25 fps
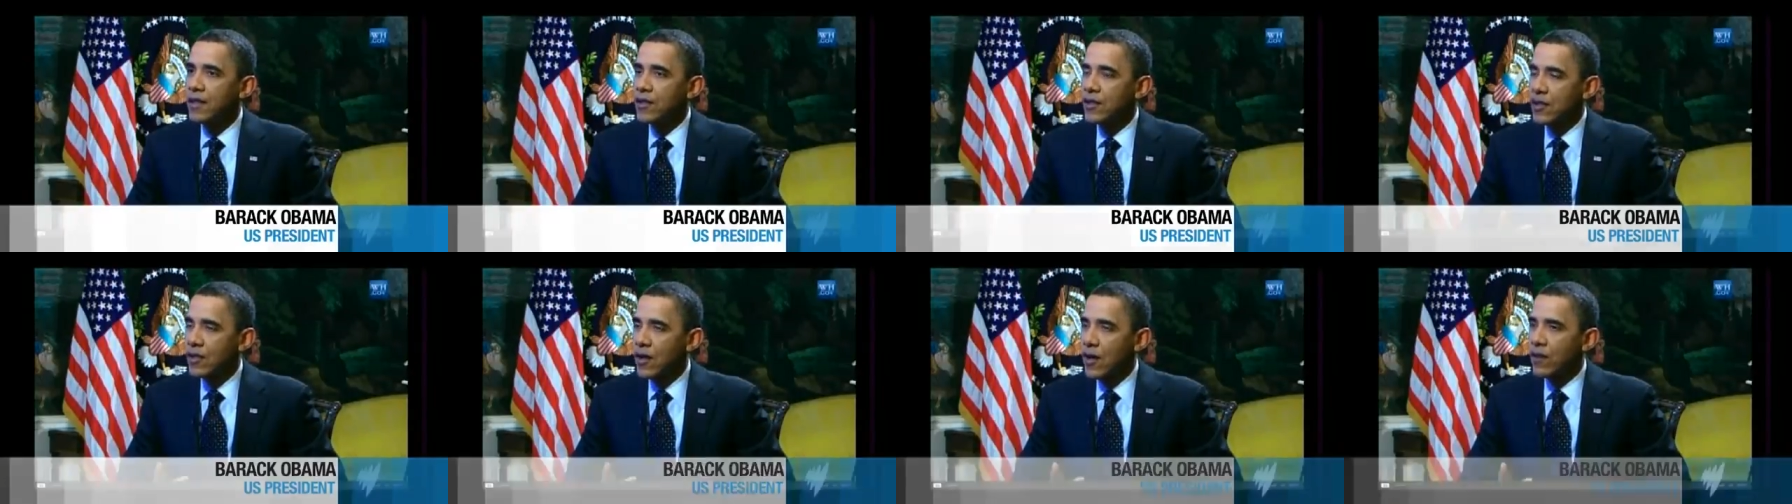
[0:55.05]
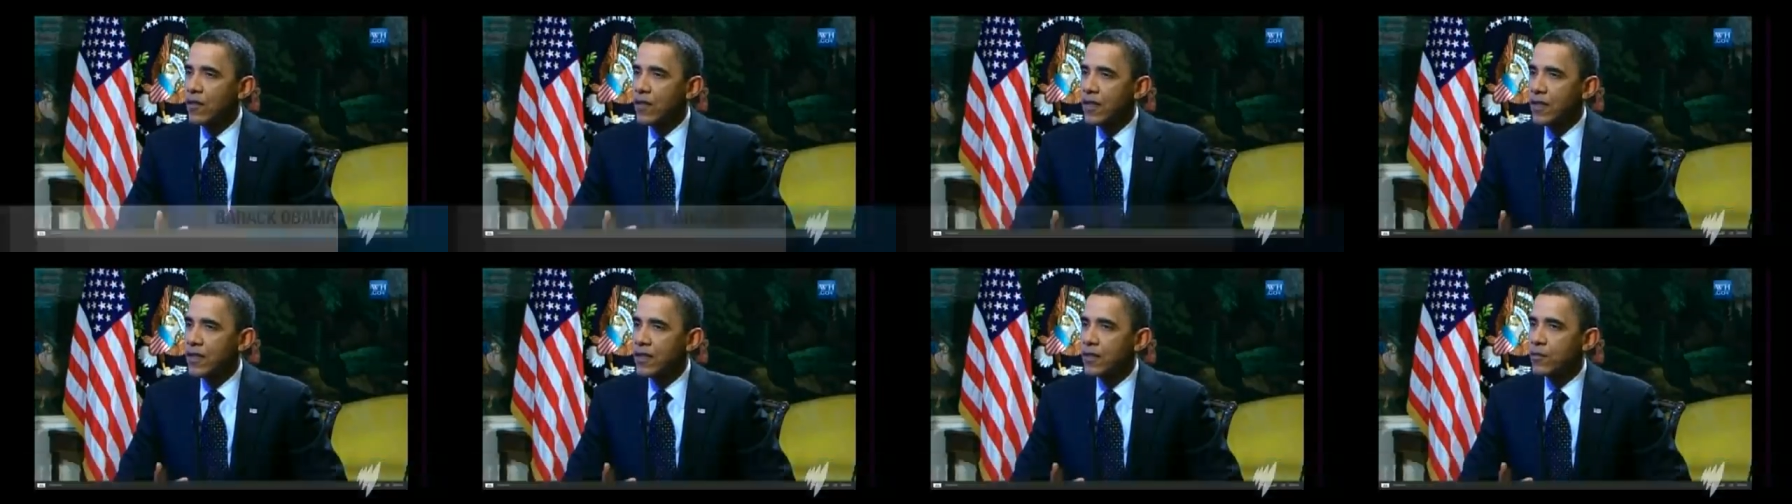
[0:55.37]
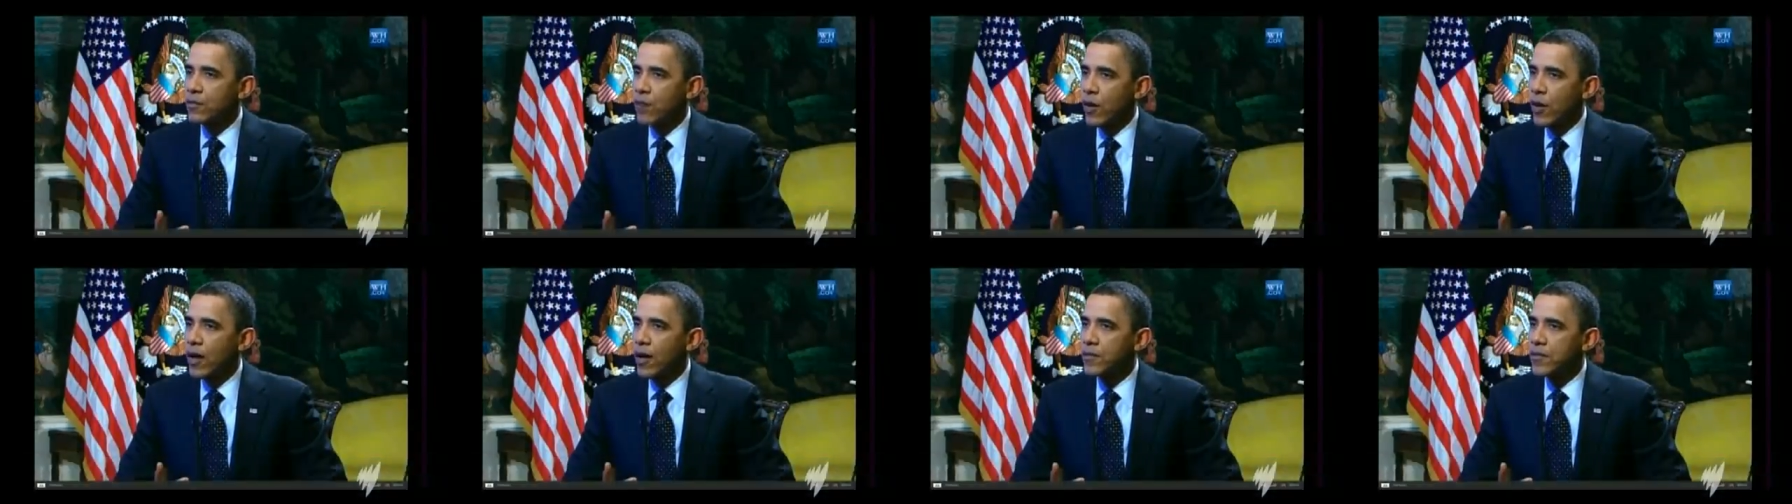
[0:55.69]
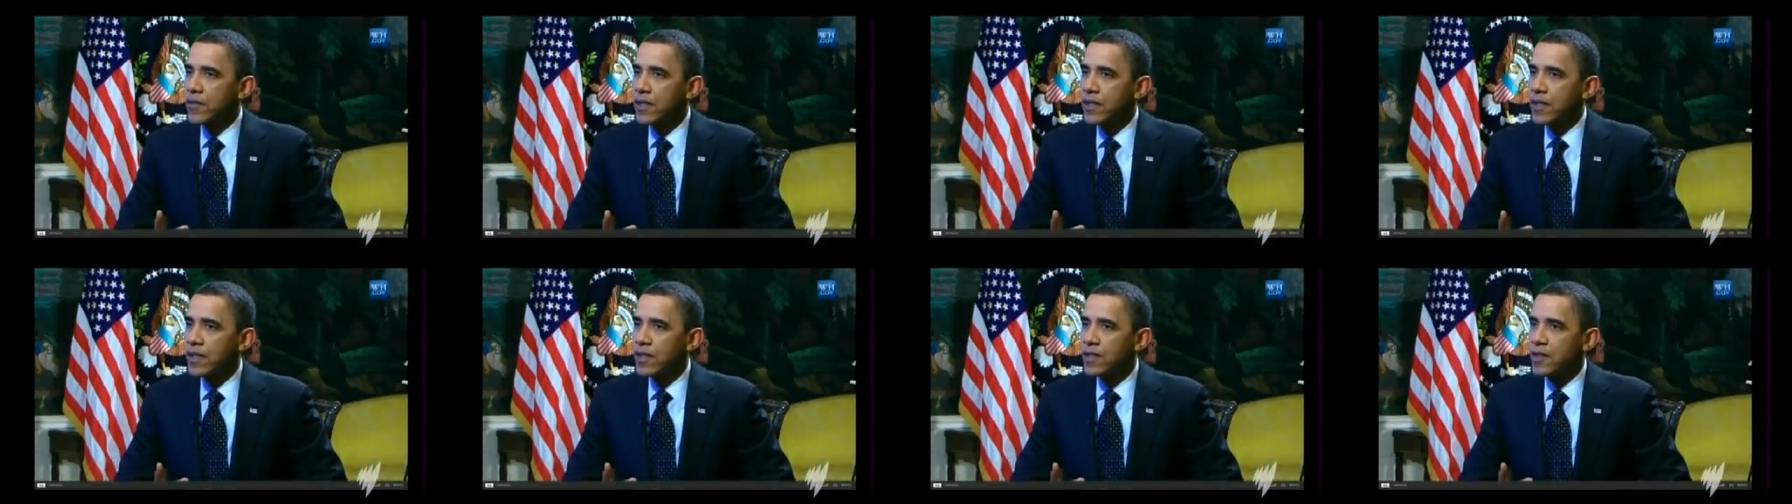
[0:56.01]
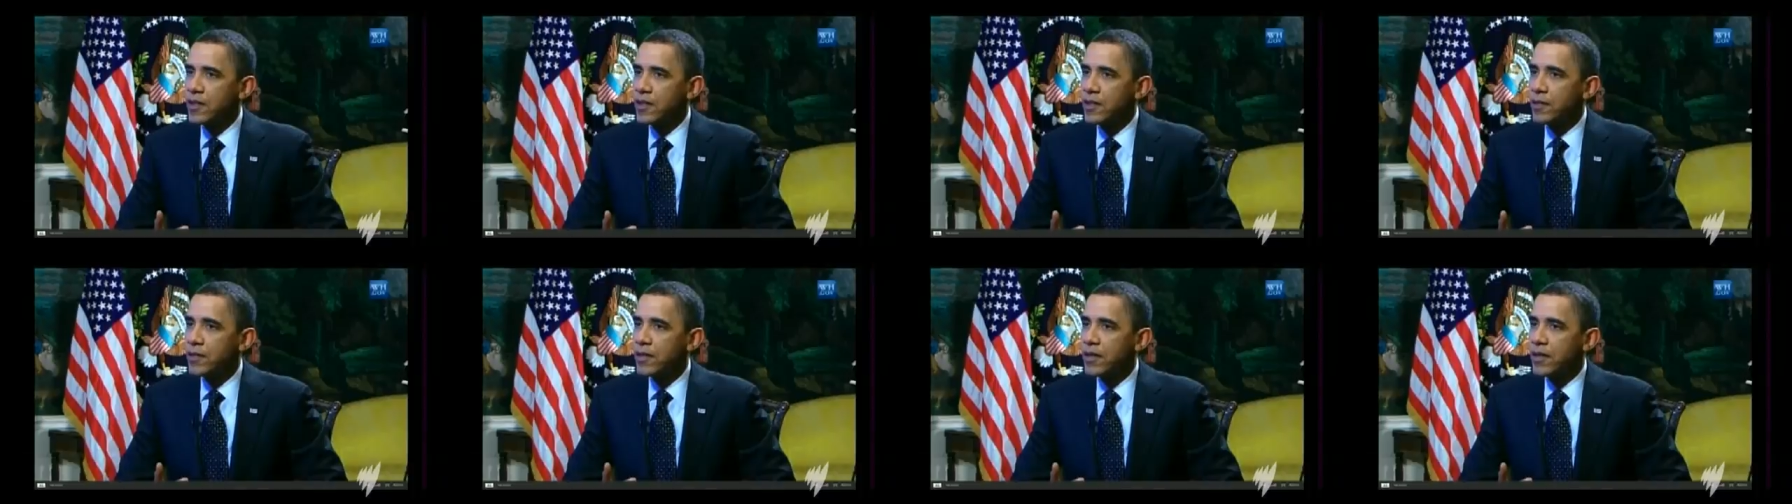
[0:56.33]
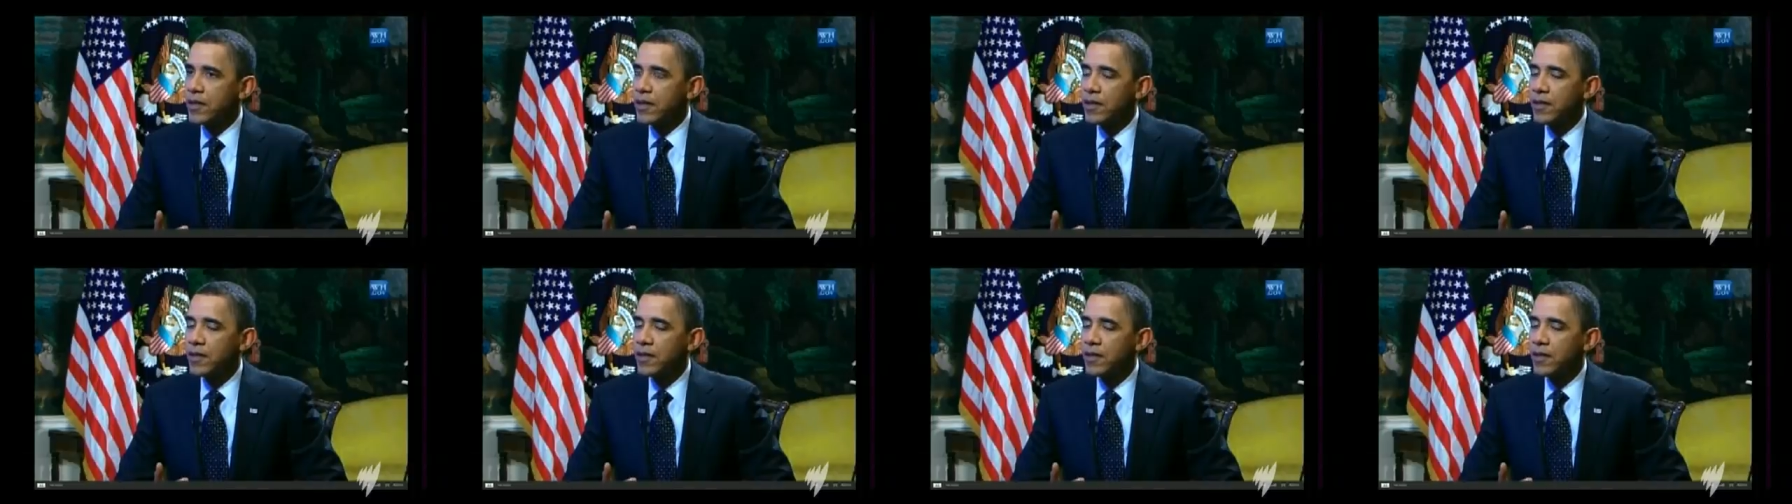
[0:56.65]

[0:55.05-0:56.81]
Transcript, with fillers: in solving these problems in Egypt.